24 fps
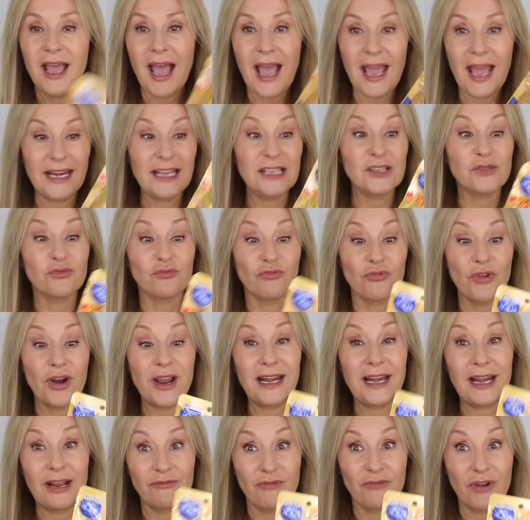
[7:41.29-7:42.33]
and it's
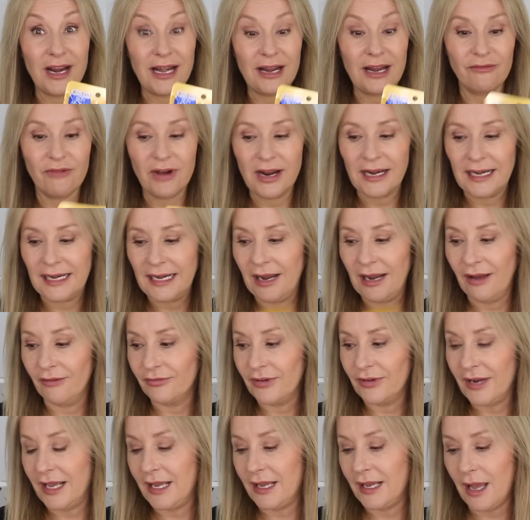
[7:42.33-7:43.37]
really, really, really
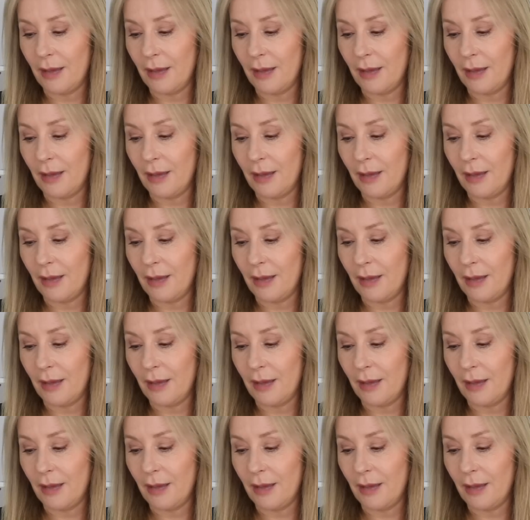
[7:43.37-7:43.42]
lovely.